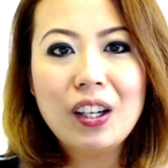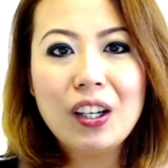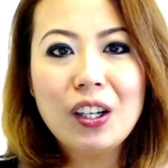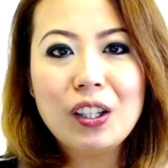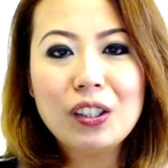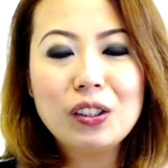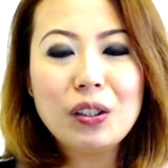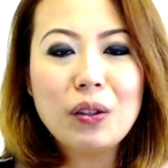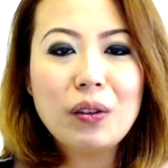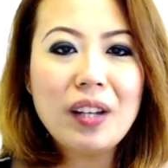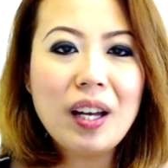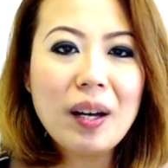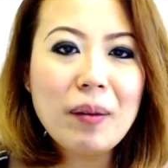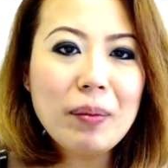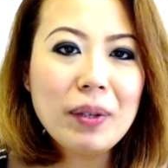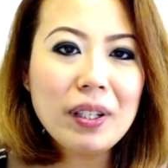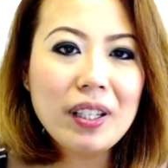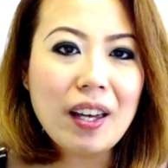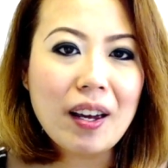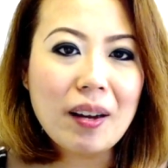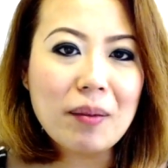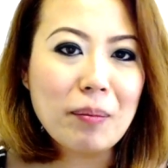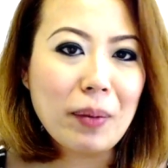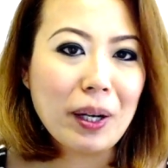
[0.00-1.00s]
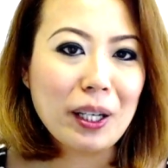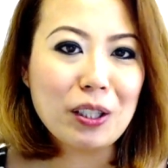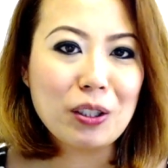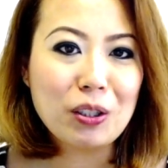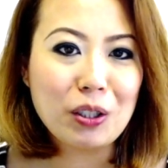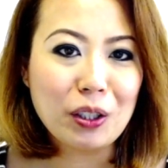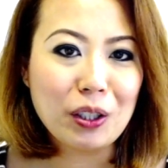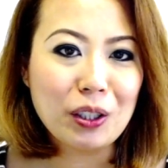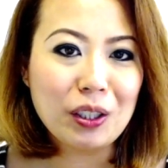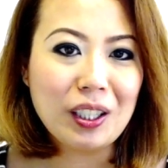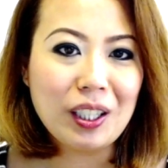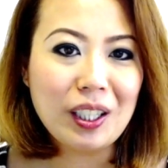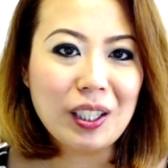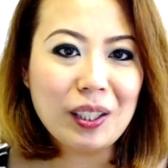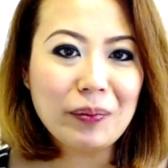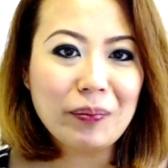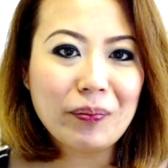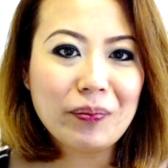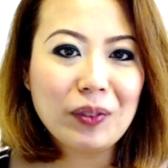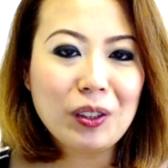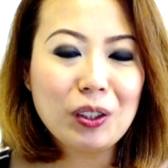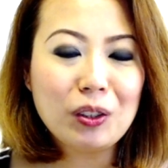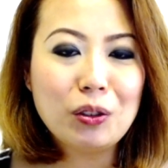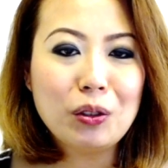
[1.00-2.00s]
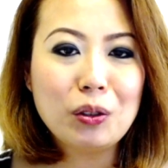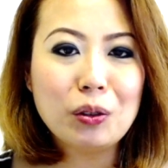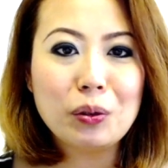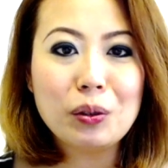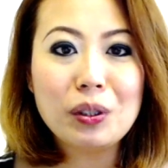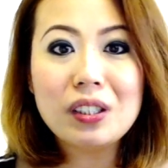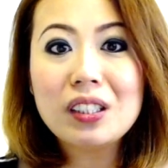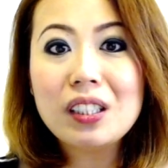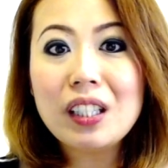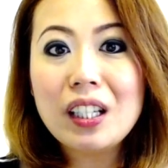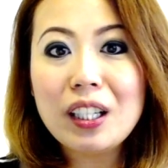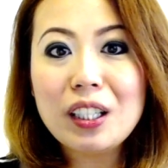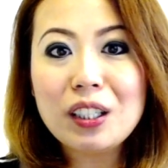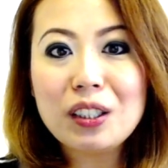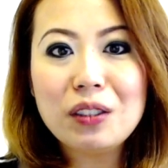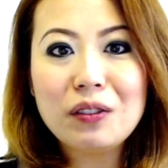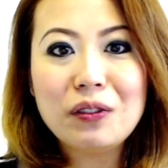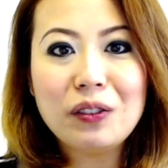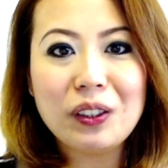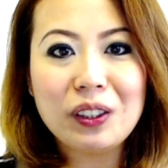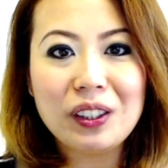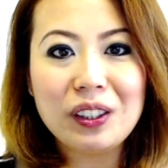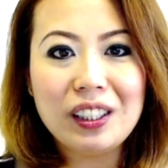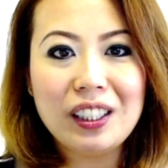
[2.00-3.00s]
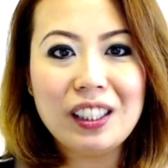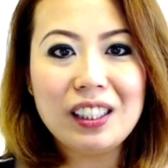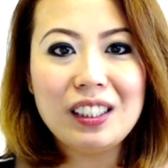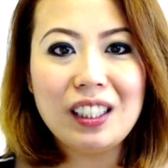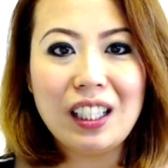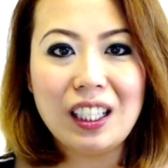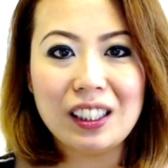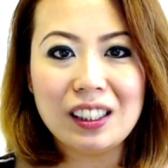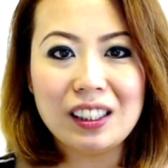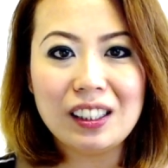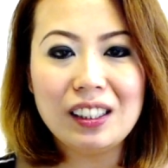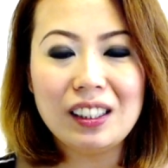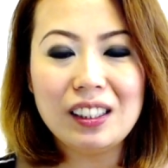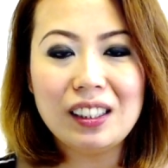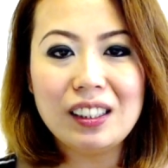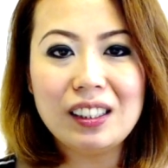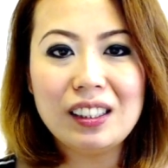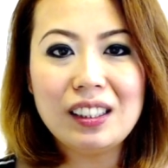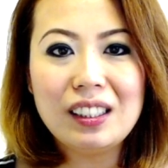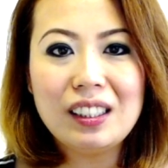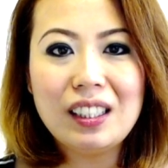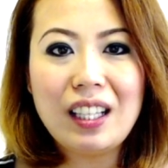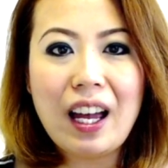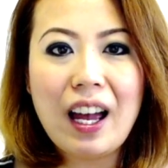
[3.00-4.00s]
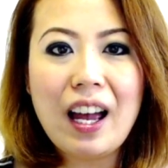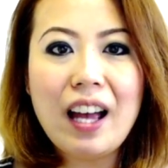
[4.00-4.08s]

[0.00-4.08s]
So that began my journey to search for these answers,